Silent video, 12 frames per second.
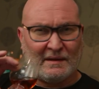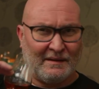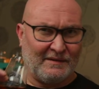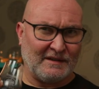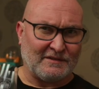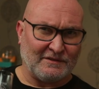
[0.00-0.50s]

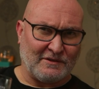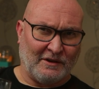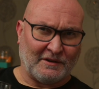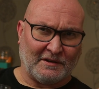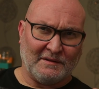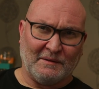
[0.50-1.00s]
And this has
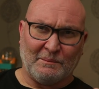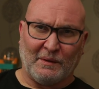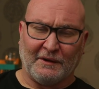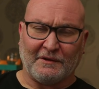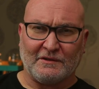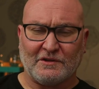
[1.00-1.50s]
got it in
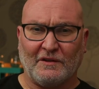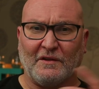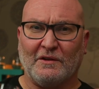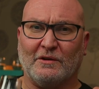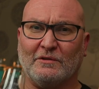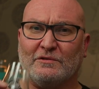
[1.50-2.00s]
abundance on
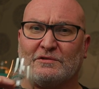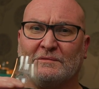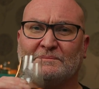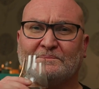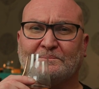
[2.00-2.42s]
the nose.